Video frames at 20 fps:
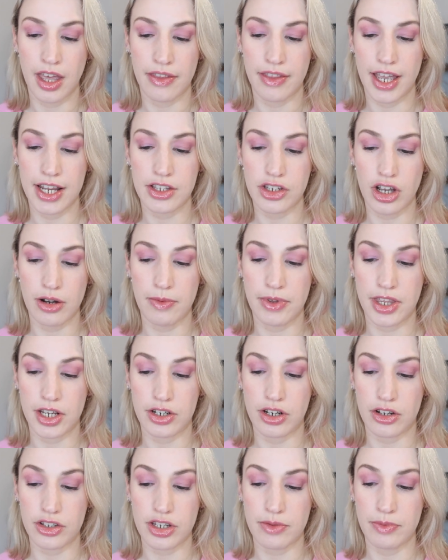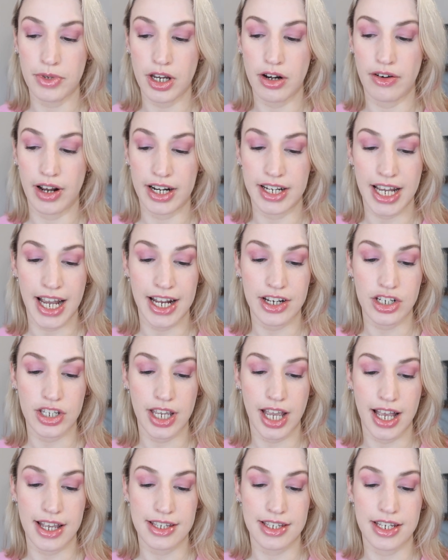they told me that Doctor Murad
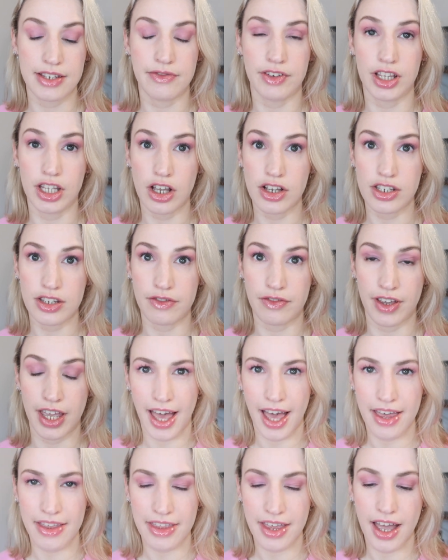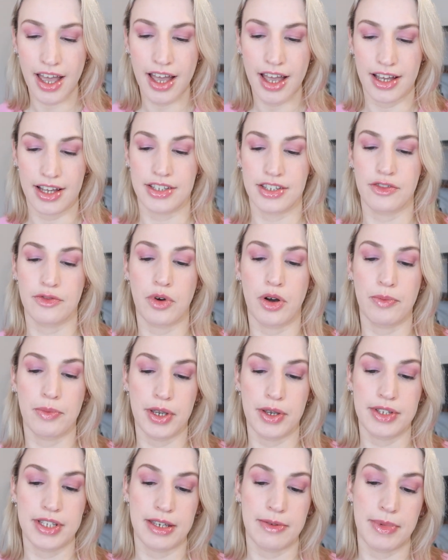actually has this philosophy at the heart of what
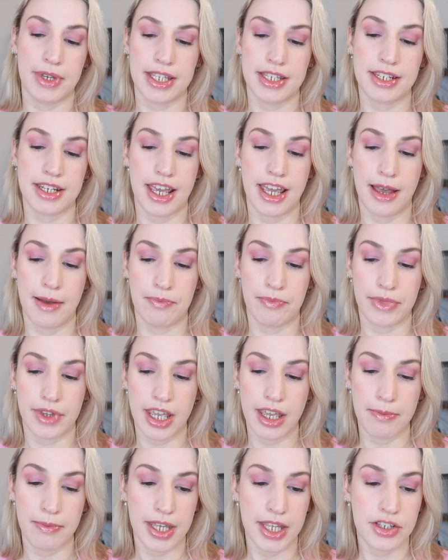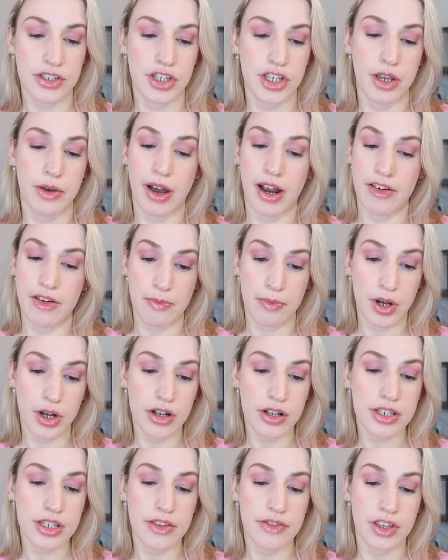beauty means to him. It means that you are
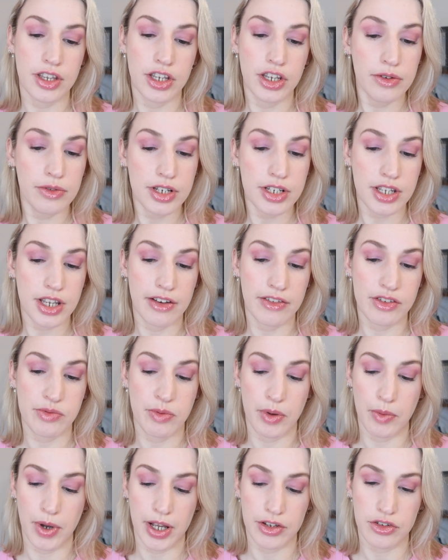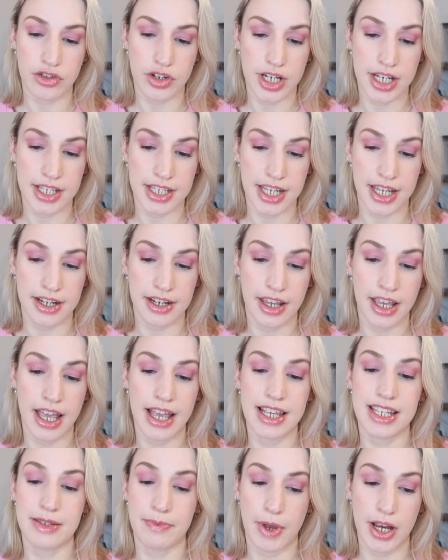important, that you deserve to be well treated,
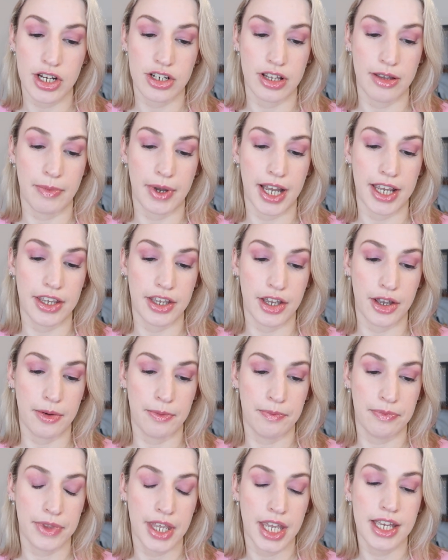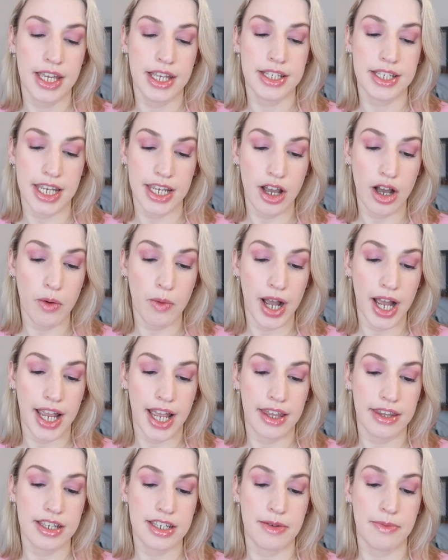especially by you.
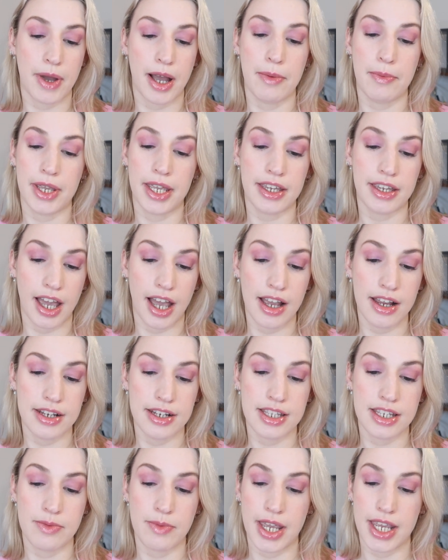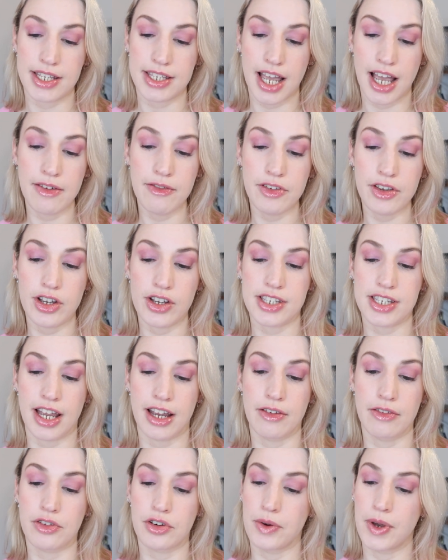toil is about being guided to make time for
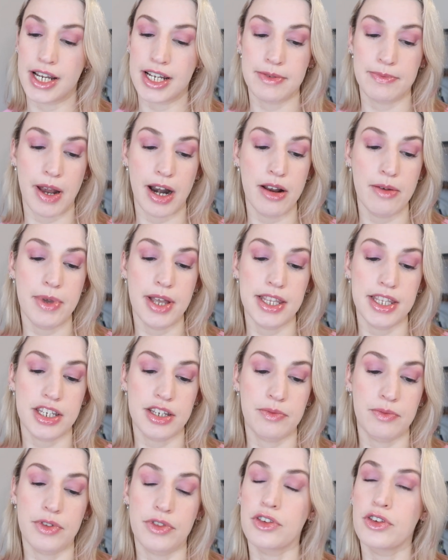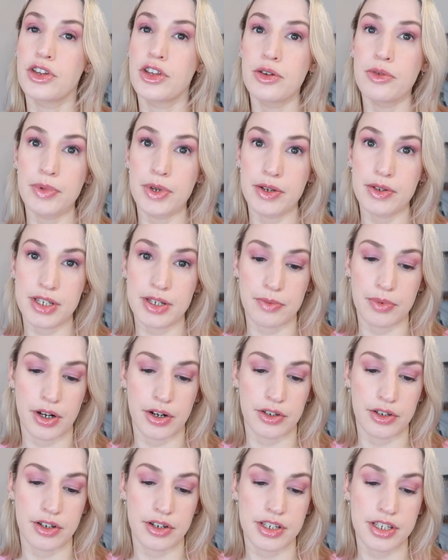yourself through experimenting with new beauty
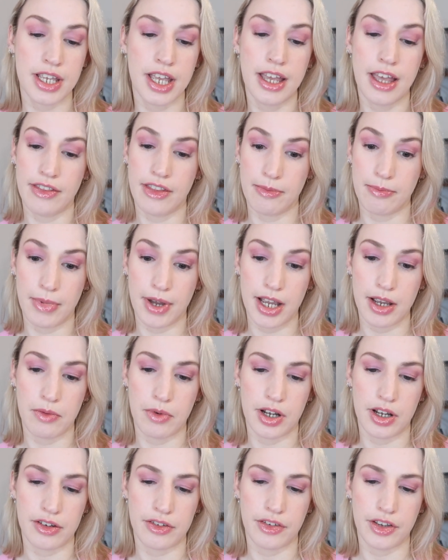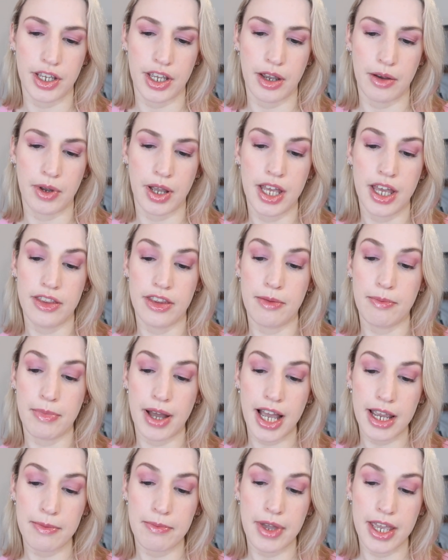products that might work for you, that
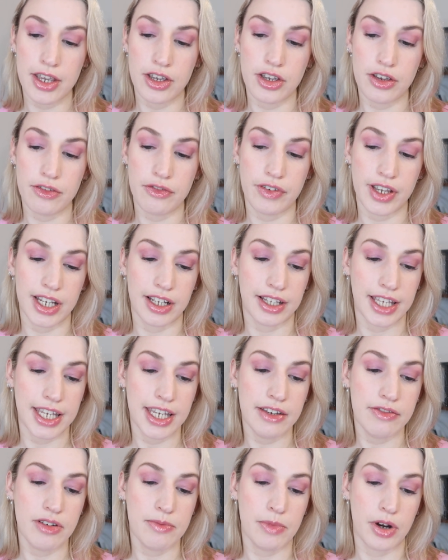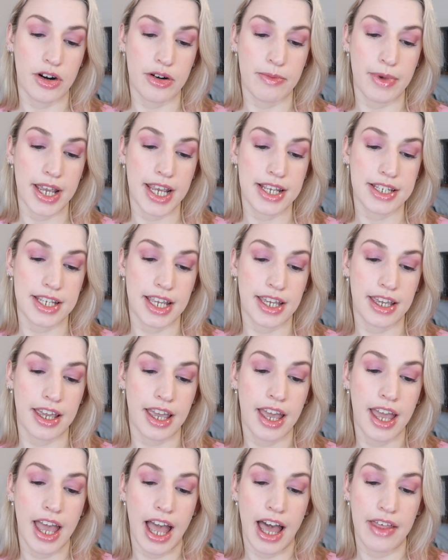might make you feel even more amazing,
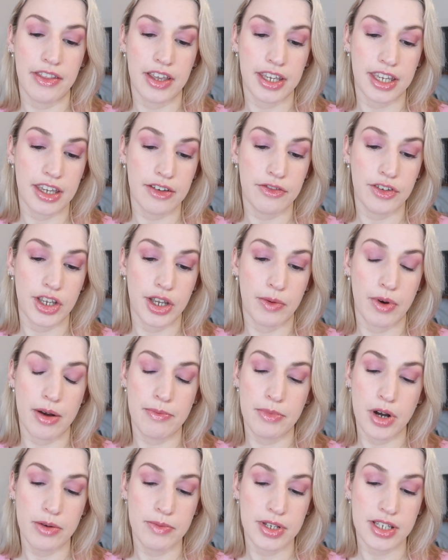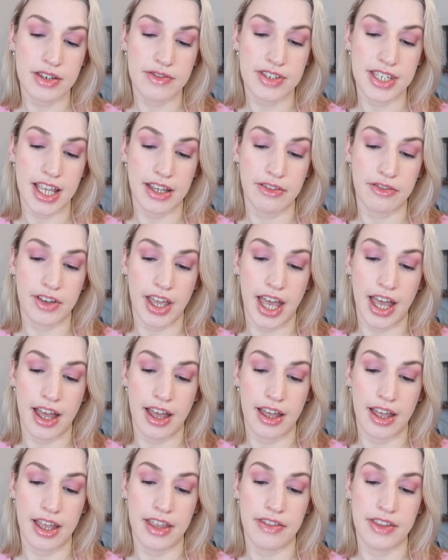and that give you a moment of
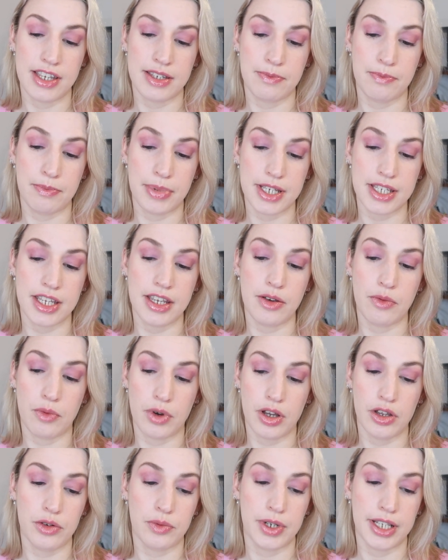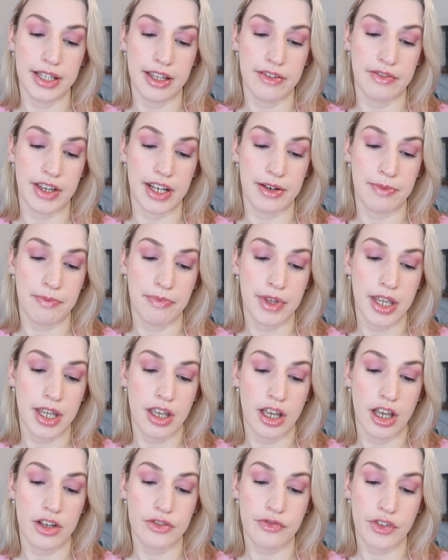self-care in this busy world we live in.
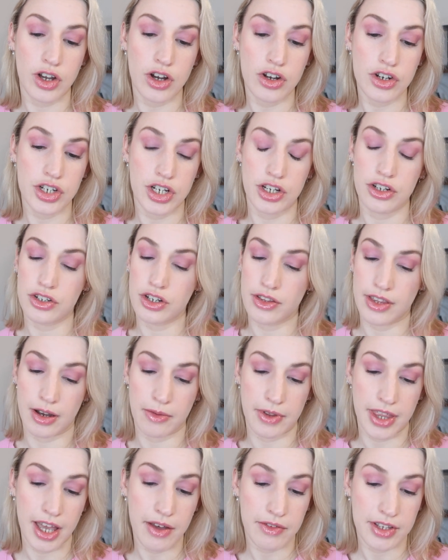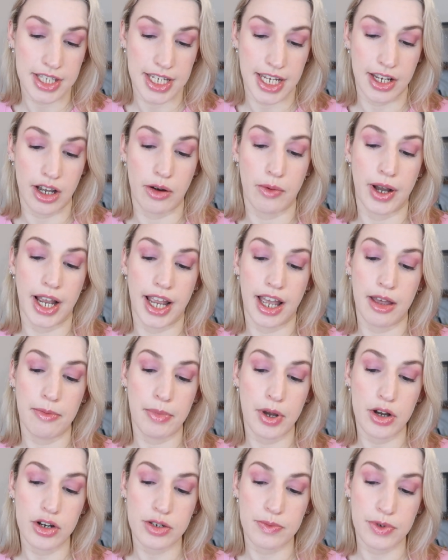Of course you can do that without the toil
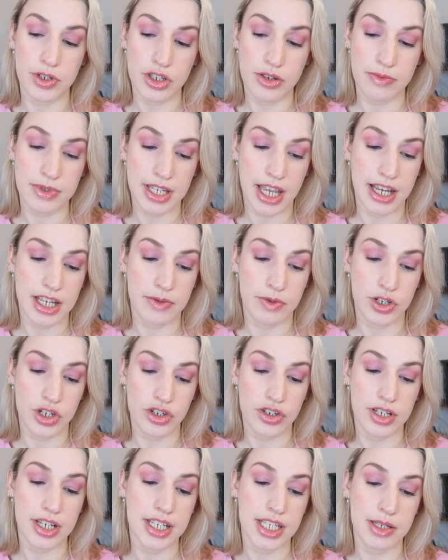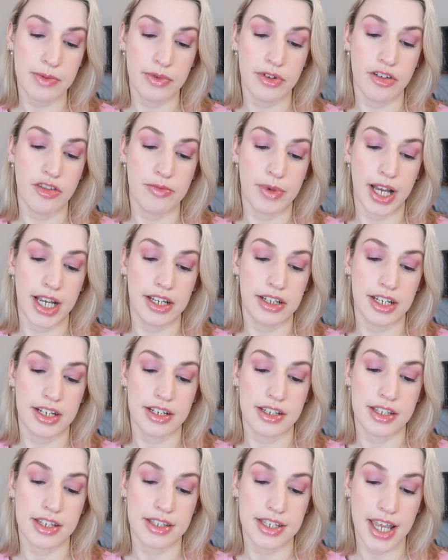box, but sometimes we just need to be
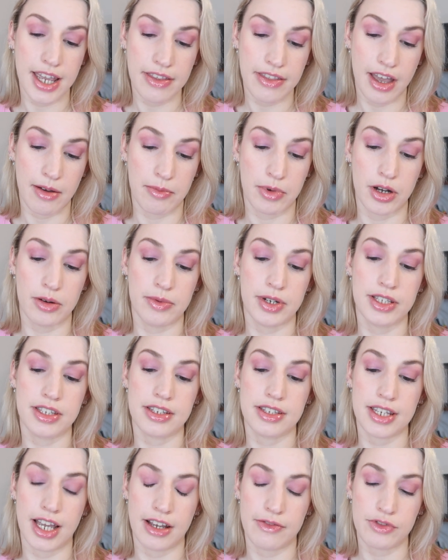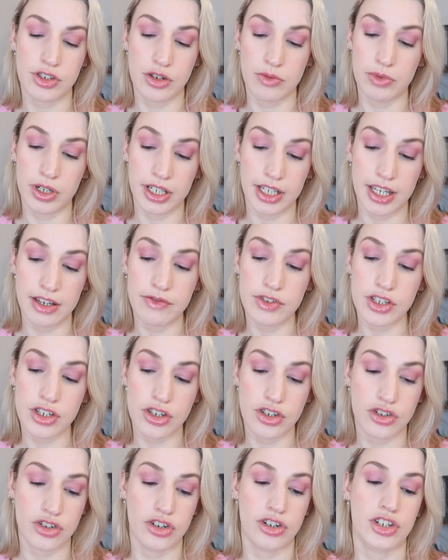reminded to take that moment, to have someone give us a
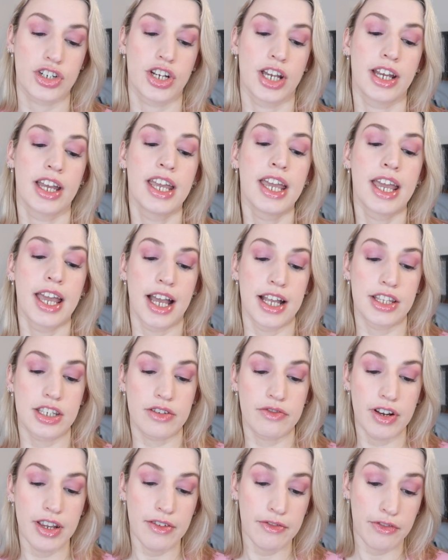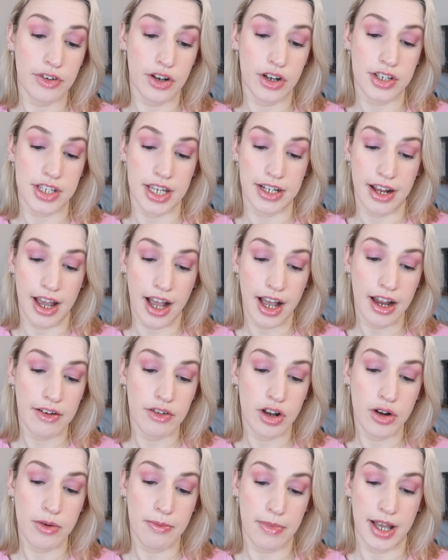structure, and to reinforce in
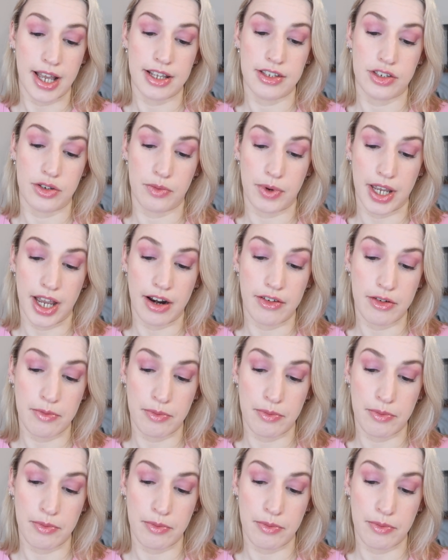our own minds that we are